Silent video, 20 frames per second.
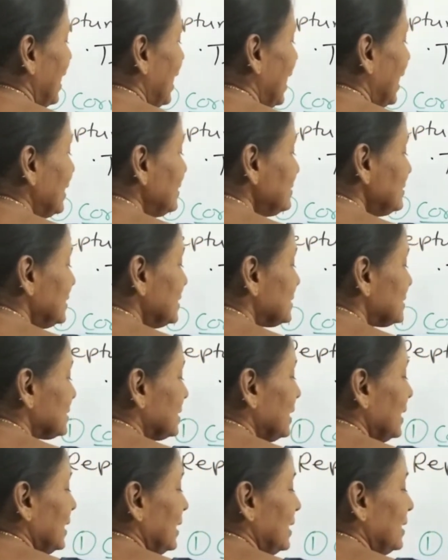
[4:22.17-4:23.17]
and the
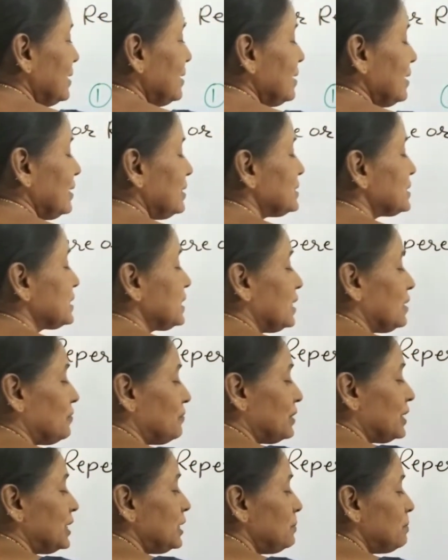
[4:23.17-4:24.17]
skin is
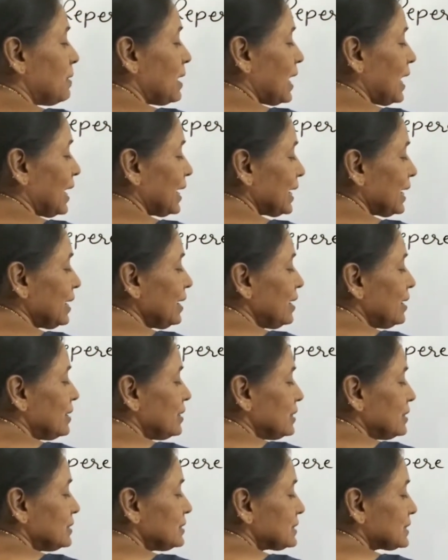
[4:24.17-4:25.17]
covered by
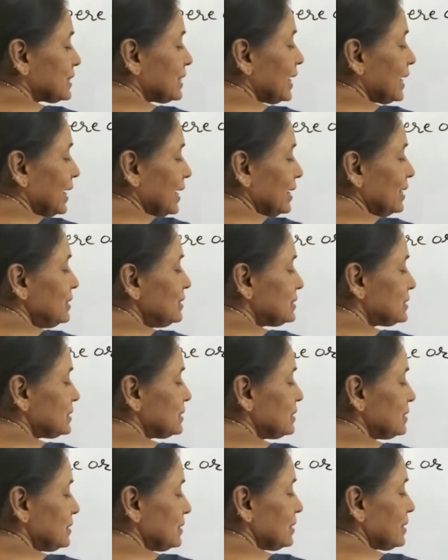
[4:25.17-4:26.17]

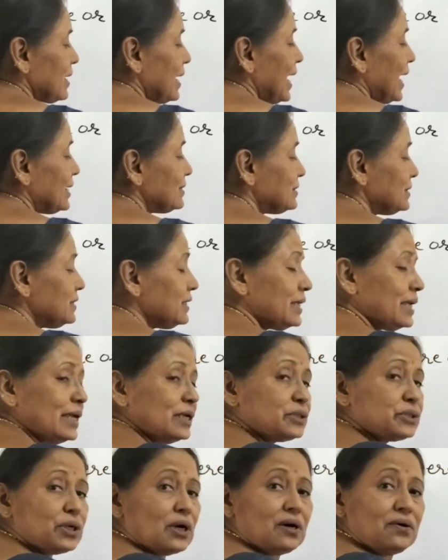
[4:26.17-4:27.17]
scales, as in
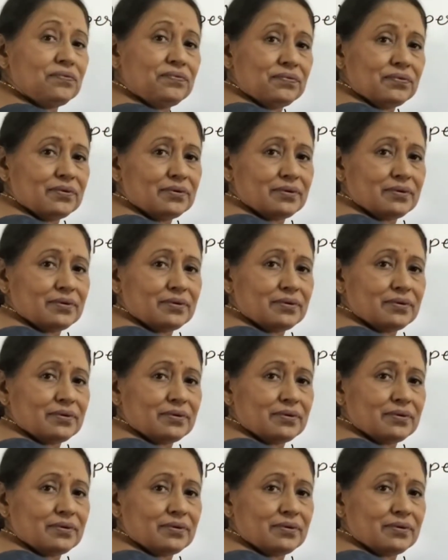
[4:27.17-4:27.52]
case of